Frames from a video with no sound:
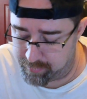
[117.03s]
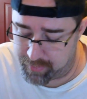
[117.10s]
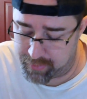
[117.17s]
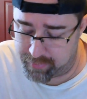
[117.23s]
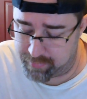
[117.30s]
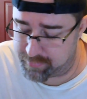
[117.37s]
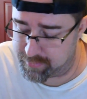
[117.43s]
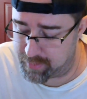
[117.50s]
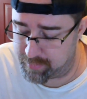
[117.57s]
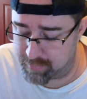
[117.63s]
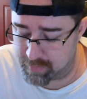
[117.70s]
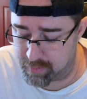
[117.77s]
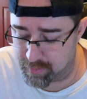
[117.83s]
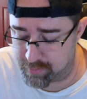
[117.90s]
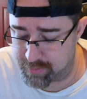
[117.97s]
I mean, it seems
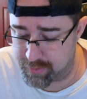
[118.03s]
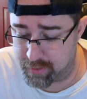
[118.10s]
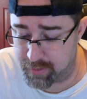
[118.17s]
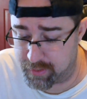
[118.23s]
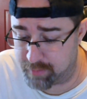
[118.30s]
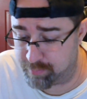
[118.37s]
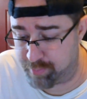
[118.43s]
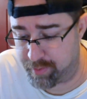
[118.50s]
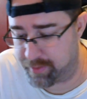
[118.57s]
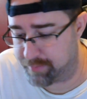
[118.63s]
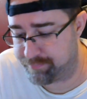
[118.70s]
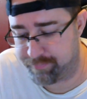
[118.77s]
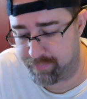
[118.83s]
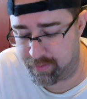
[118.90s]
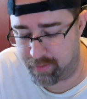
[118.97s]
a little silly, but
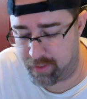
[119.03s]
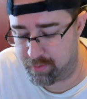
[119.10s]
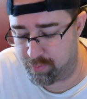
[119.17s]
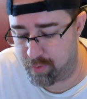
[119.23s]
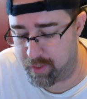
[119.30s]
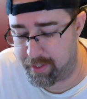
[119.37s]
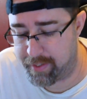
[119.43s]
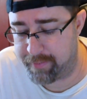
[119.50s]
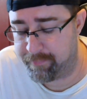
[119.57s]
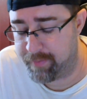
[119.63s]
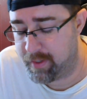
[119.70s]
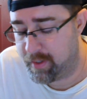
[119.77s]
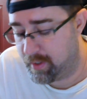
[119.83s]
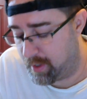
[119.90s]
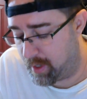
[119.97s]
either way,
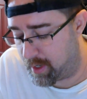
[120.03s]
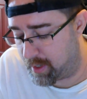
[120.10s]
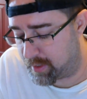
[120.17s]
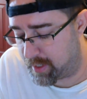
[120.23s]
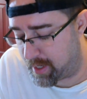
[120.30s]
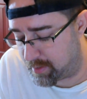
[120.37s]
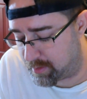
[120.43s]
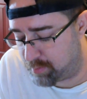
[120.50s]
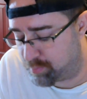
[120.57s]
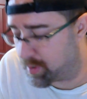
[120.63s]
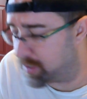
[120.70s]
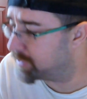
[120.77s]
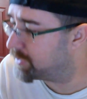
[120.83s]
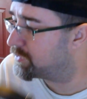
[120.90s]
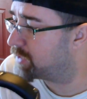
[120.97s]
yeah, you
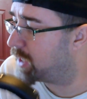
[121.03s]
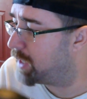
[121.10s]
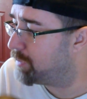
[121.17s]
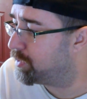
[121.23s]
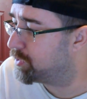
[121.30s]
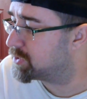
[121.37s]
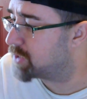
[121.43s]
break this cable, it's